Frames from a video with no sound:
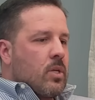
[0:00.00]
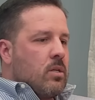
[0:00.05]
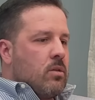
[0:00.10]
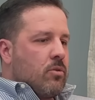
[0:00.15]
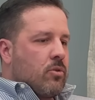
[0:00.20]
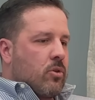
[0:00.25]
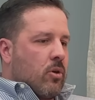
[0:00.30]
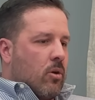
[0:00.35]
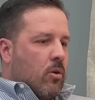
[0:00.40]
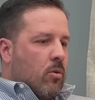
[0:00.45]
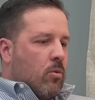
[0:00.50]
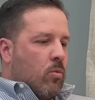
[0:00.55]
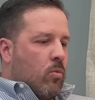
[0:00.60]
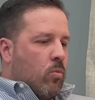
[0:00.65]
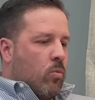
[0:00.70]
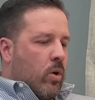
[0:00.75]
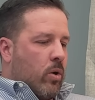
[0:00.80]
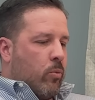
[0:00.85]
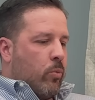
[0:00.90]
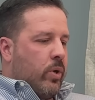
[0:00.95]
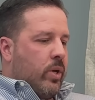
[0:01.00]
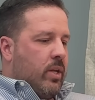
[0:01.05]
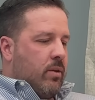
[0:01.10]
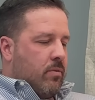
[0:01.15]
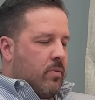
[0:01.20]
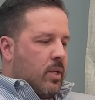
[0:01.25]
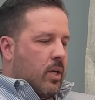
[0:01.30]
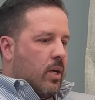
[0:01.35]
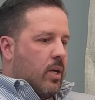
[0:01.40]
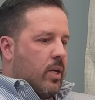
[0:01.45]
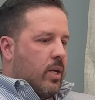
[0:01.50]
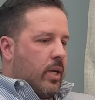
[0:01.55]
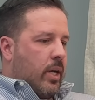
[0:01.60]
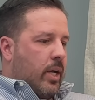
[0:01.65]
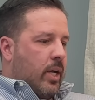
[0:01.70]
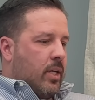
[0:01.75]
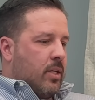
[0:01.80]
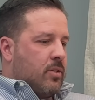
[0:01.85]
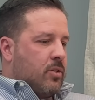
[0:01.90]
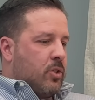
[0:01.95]
So what we have done
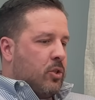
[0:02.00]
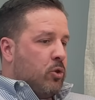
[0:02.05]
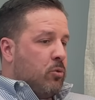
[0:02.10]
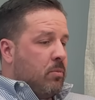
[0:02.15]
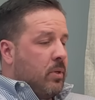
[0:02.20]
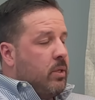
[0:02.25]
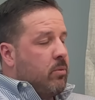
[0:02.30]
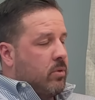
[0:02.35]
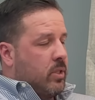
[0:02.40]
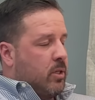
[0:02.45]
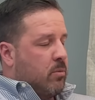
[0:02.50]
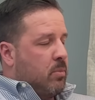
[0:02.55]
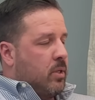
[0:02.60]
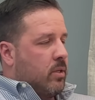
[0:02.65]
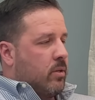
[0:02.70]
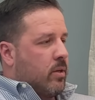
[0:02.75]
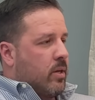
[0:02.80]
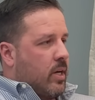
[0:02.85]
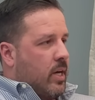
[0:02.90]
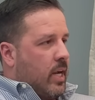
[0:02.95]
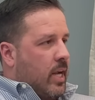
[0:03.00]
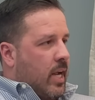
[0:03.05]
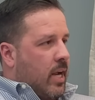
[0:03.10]
is you meet with your biller